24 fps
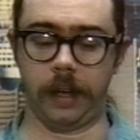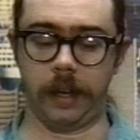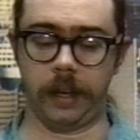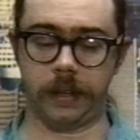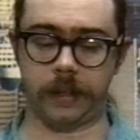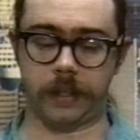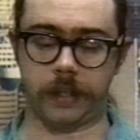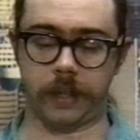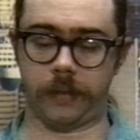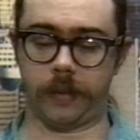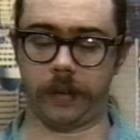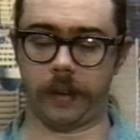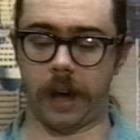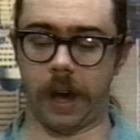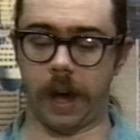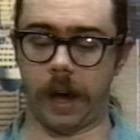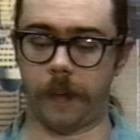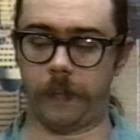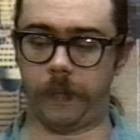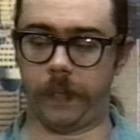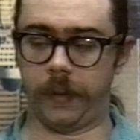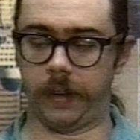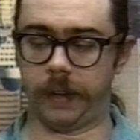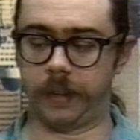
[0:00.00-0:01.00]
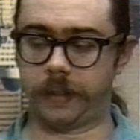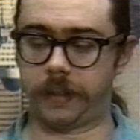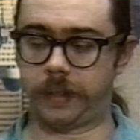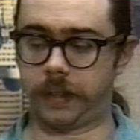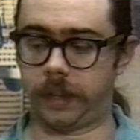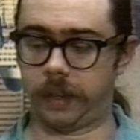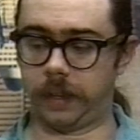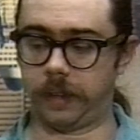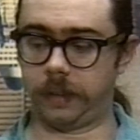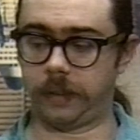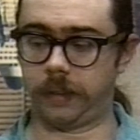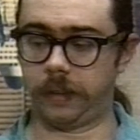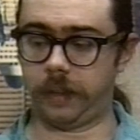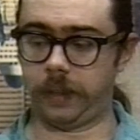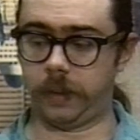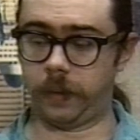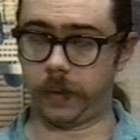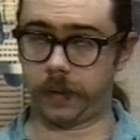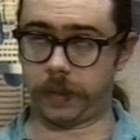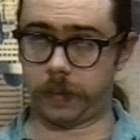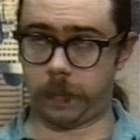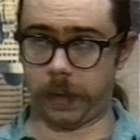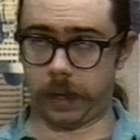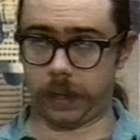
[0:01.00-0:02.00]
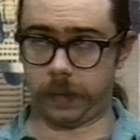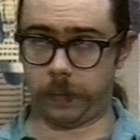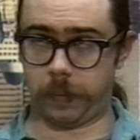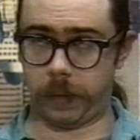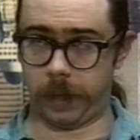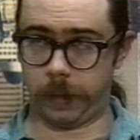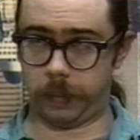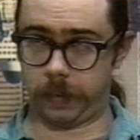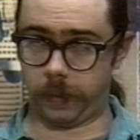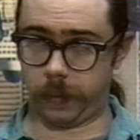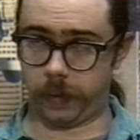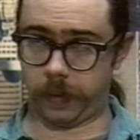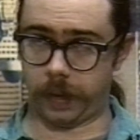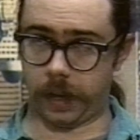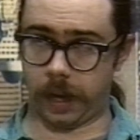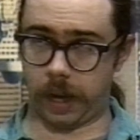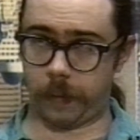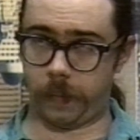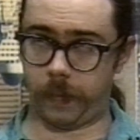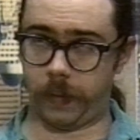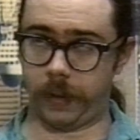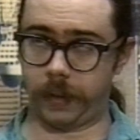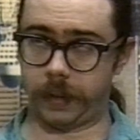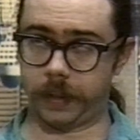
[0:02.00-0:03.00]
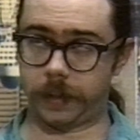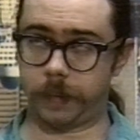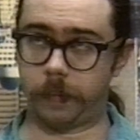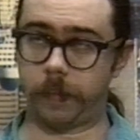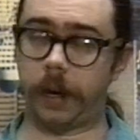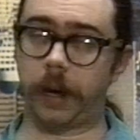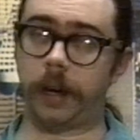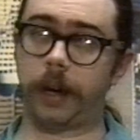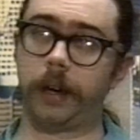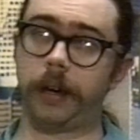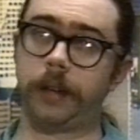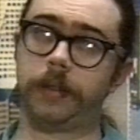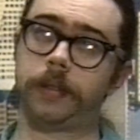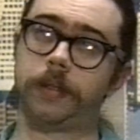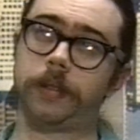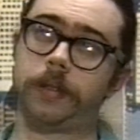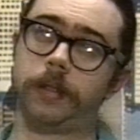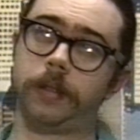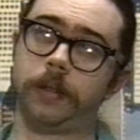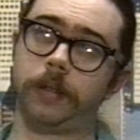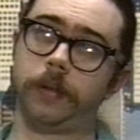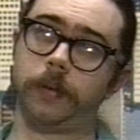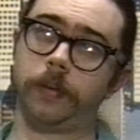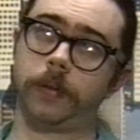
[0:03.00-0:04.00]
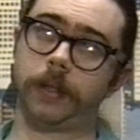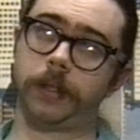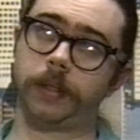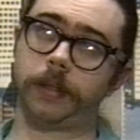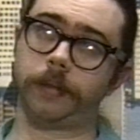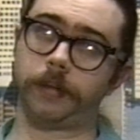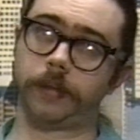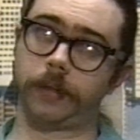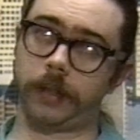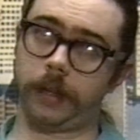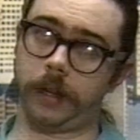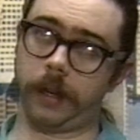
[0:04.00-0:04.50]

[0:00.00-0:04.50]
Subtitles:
is such an obvious thing that you expect people with obvious minds to